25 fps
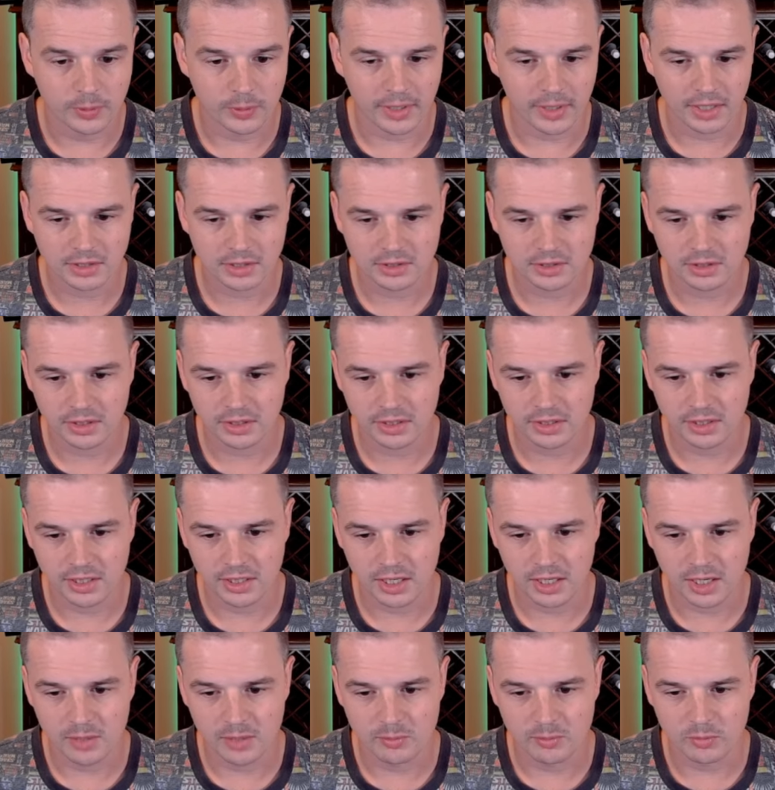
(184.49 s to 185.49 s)
actually
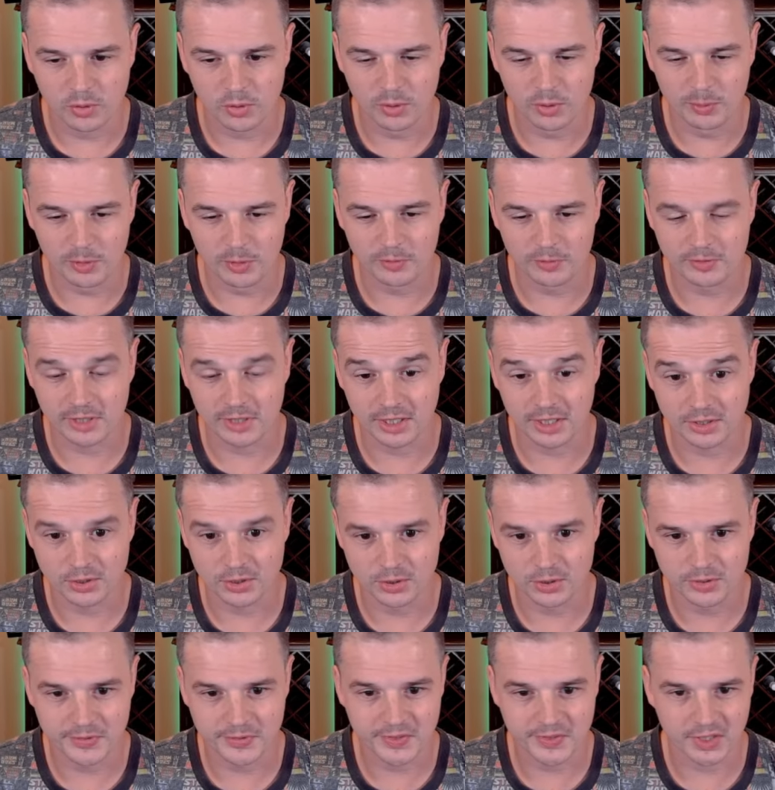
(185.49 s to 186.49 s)
removed
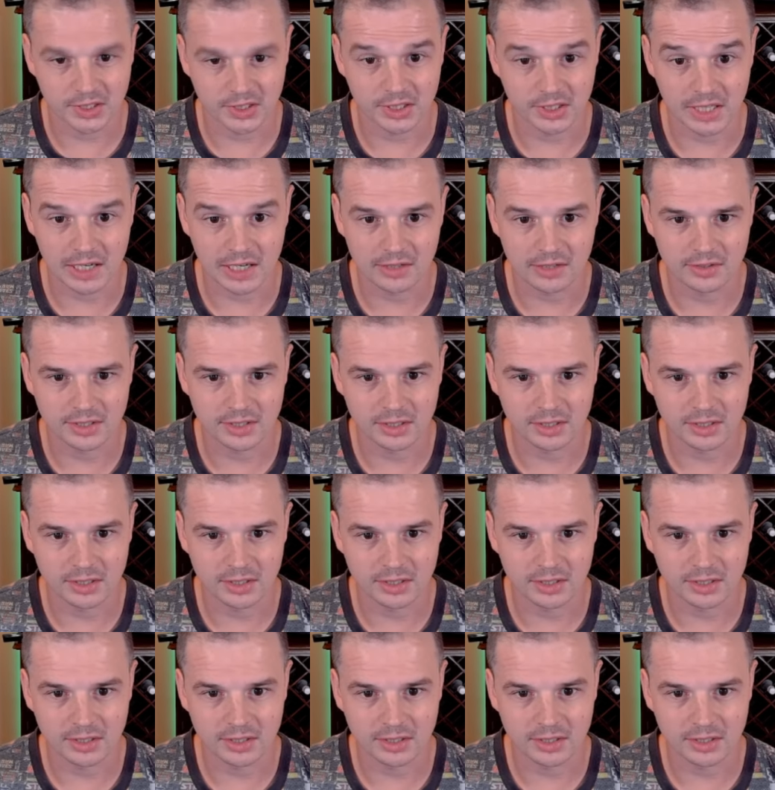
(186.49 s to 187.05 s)
Cartouche of Solidarity